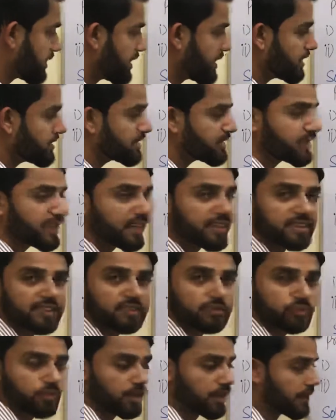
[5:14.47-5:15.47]
understand
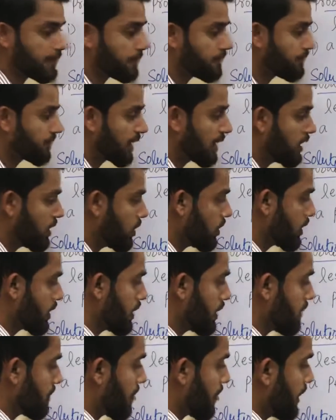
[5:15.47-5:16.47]
this one.
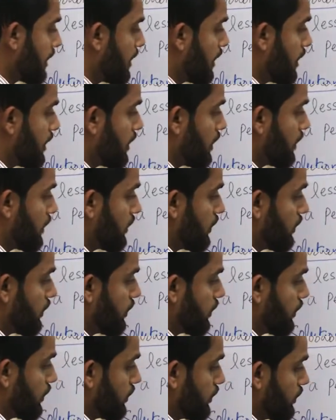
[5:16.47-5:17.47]
Okay,
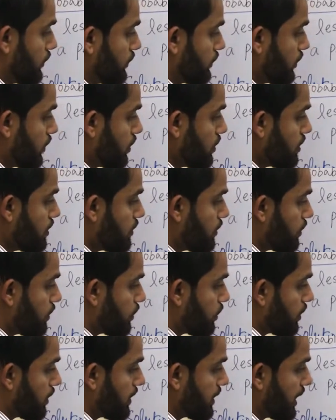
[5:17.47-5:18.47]
so
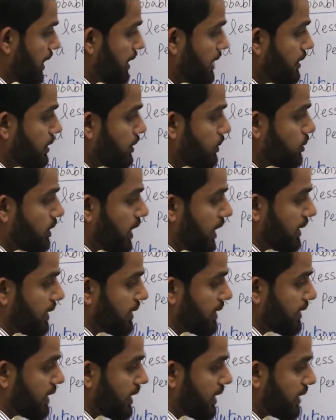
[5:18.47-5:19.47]
10 to
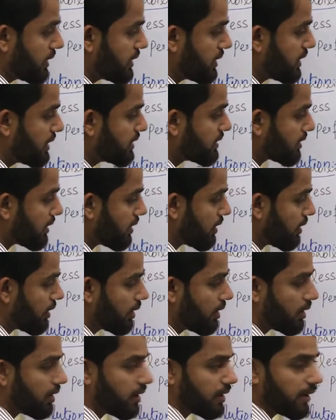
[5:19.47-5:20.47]
99, these
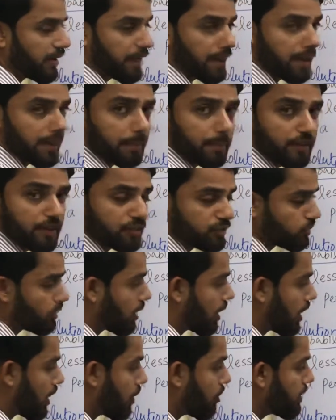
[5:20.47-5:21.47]
all are numbers. So
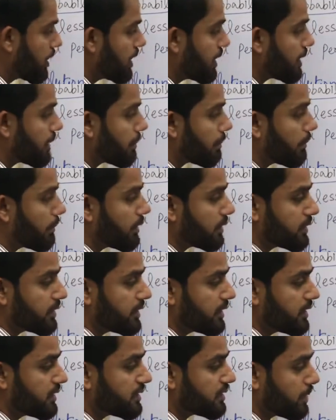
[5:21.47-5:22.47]
how many
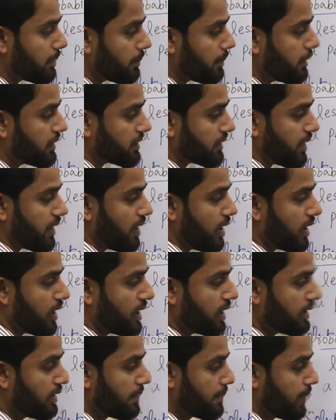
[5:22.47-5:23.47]
these numbers
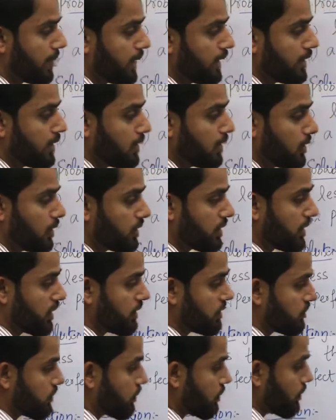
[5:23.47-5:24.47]
are?
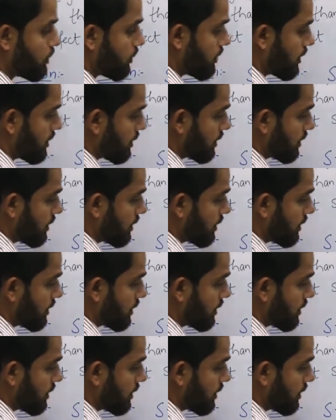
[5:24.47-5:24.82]
Okay, so